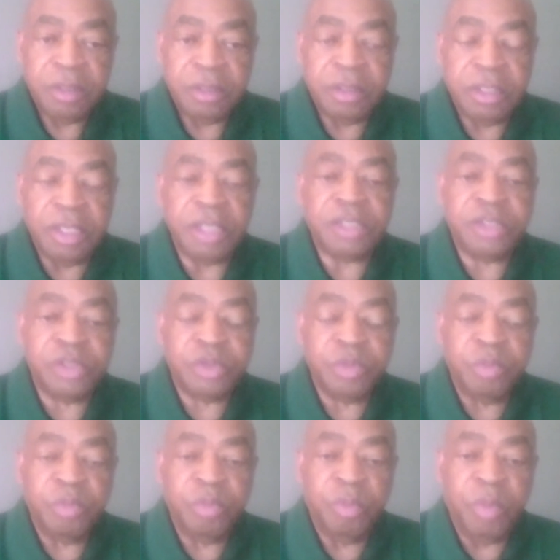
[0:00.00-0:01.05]
The issues
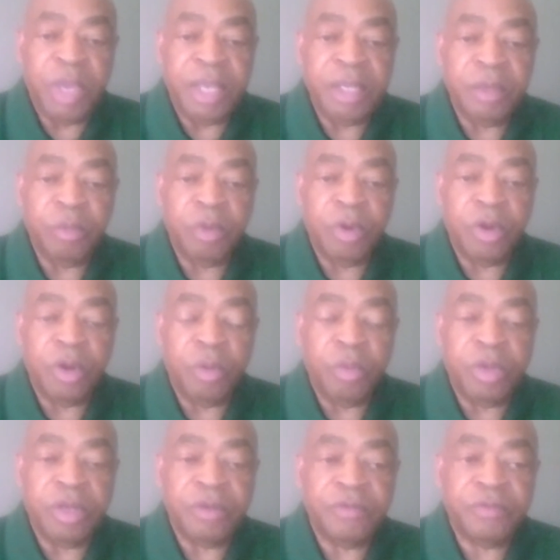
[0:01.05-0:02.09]
mainly were
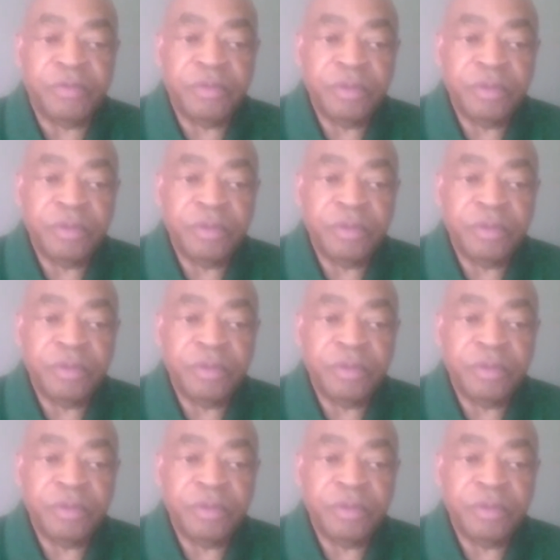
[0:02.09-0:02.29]
with